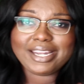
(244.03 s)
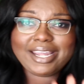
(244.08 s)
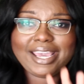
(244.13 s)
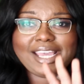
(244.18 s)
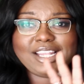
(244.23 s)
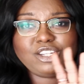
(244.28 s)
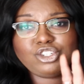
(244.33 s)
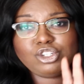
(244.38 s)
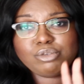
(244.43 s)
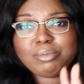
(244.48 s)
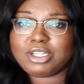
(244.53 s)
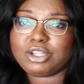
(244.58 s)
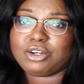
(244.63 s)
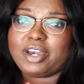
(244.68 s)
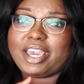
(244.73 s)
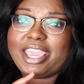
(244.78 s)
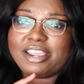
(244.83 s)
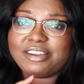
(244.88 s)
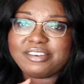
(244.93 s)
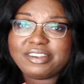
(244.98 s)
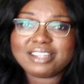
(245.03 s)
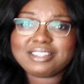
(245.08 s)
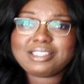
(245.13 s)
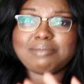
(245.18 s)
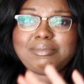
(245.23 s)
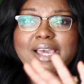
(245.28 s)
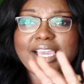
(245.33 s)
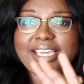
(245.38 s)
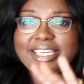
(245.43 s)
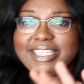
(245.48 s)
And I had to do my little hair dance.
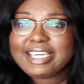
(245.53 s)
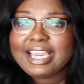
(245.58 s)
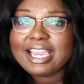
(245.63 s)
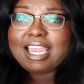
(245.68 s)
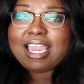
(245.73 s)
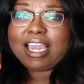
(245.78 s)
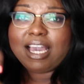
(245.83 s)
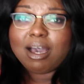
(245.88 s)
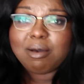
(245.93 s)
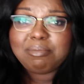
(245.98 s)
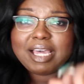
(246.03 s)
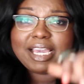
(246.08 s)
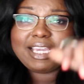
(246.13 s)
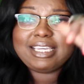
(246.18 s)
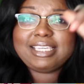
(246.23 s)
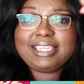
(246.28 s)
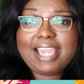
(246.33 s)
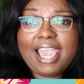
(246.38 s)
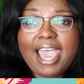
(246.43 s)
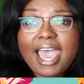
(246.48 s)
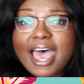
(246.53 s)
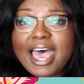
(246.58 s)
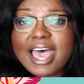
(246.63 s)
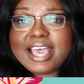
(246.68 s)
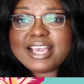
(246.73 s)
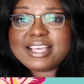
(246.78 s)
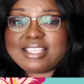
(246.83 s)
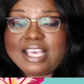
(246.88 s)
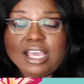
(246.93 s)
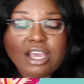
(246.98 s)
I'm like,
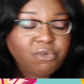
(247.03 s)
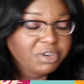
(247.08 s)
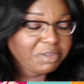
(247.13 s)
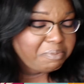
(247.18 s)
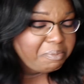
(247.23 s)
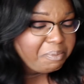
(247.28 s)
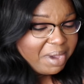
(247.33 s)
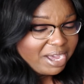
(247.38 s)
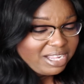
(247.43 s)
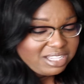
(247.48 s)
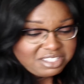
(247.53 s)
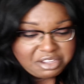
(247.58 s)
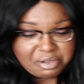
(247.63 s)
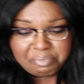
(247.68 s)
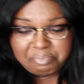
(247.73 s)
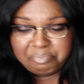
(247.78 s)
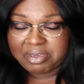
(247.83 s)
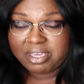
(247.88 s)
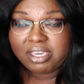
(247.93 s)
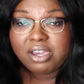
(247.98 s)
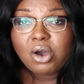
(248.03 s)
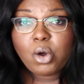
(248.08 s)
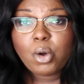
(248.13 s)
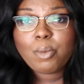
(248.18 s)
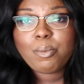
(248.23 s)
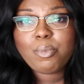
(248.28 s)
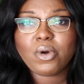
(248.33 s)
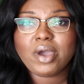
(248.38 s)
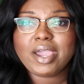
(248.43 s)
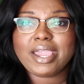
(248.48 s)
yes, we're about to be
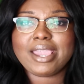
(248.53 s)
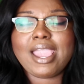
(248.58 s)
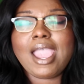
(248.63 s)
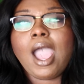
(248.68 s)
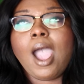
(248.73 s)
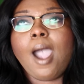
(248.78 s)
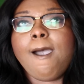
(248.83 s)
on point.